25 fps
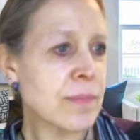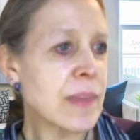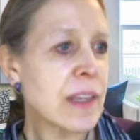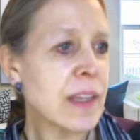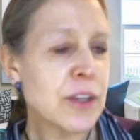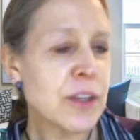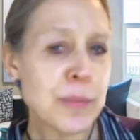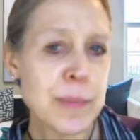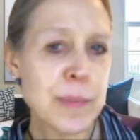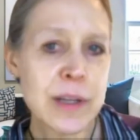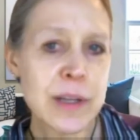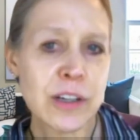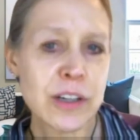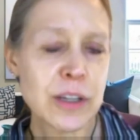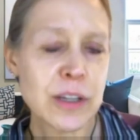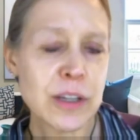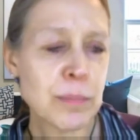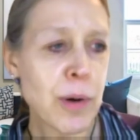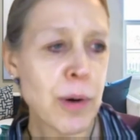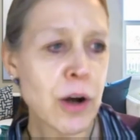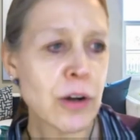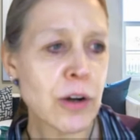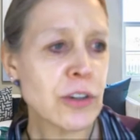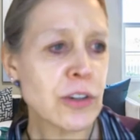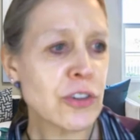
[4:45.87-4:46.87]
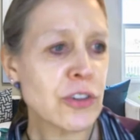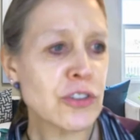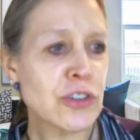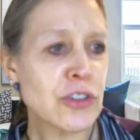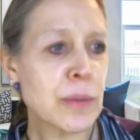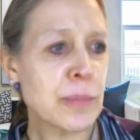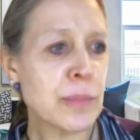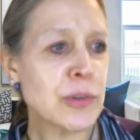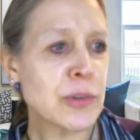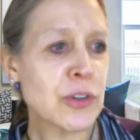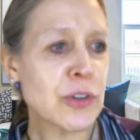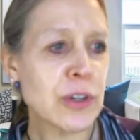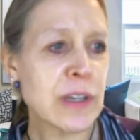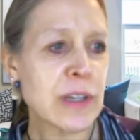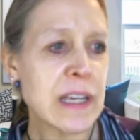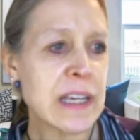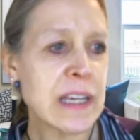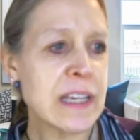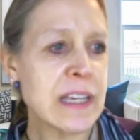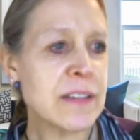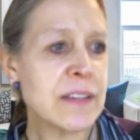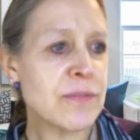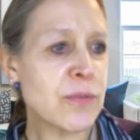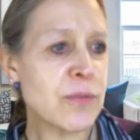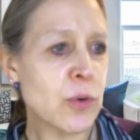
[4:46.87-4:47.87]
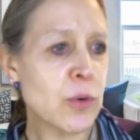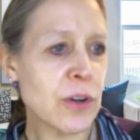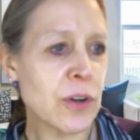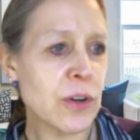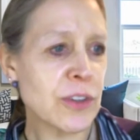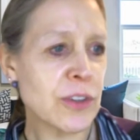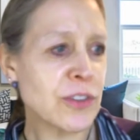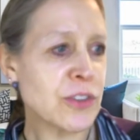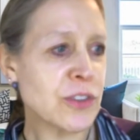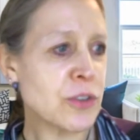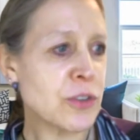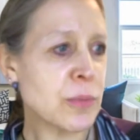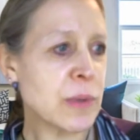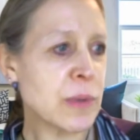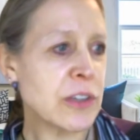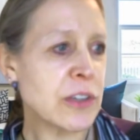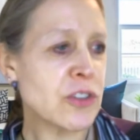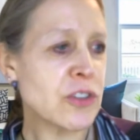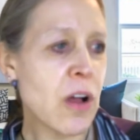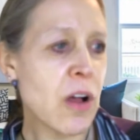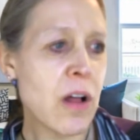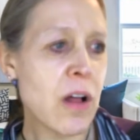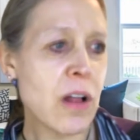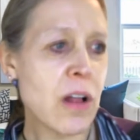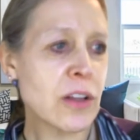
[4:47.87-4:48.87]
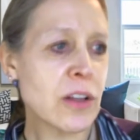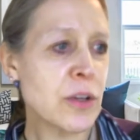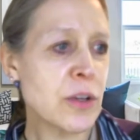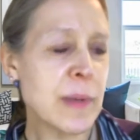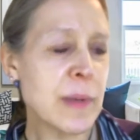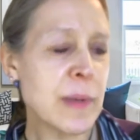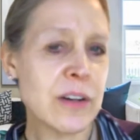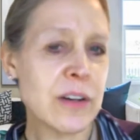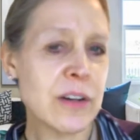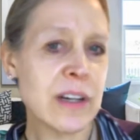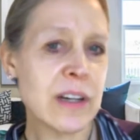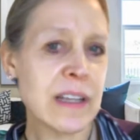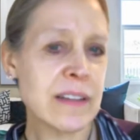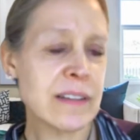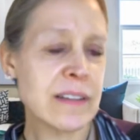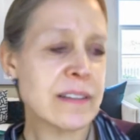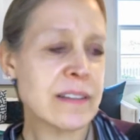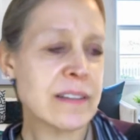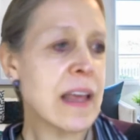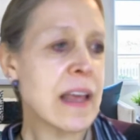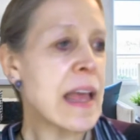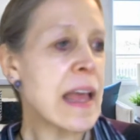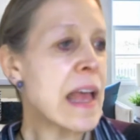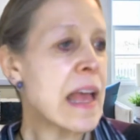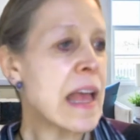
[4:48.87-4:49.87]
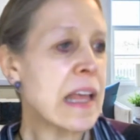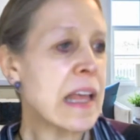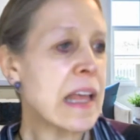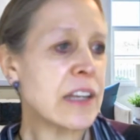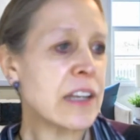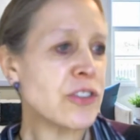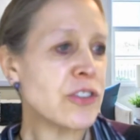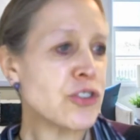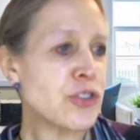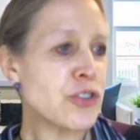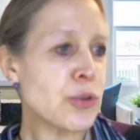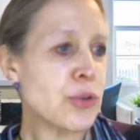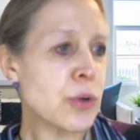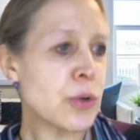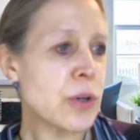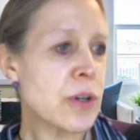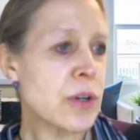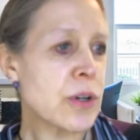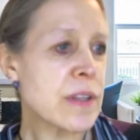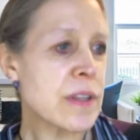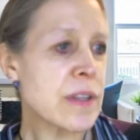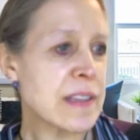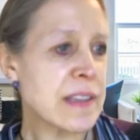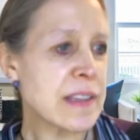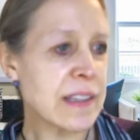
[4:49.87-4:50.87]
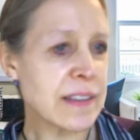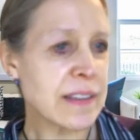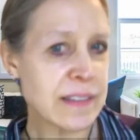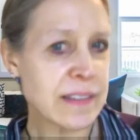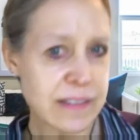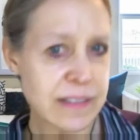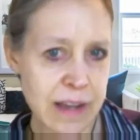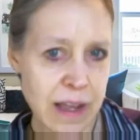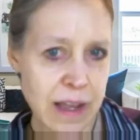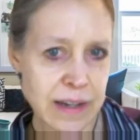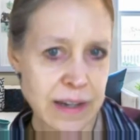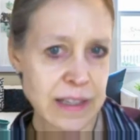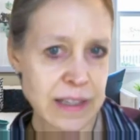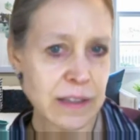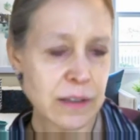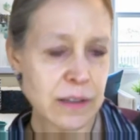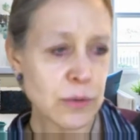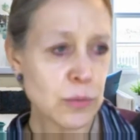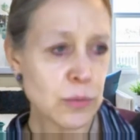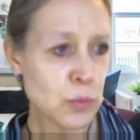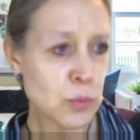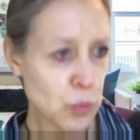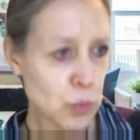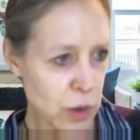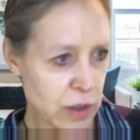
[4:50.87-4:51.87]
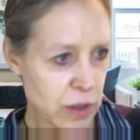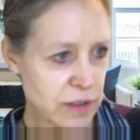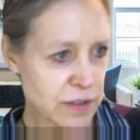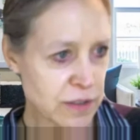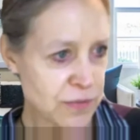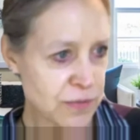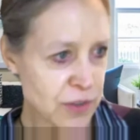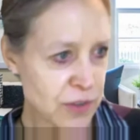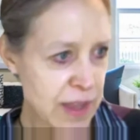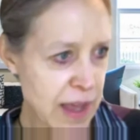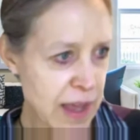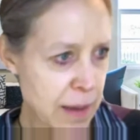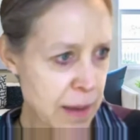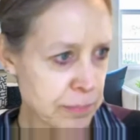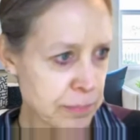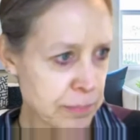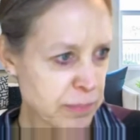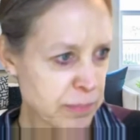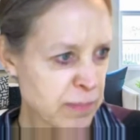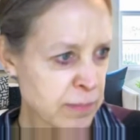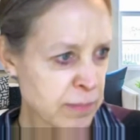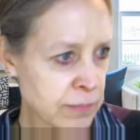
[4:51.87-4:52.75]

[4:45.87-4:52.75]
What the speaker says: Community partnerships are key for us to reach all communities and ensure that this study works for them.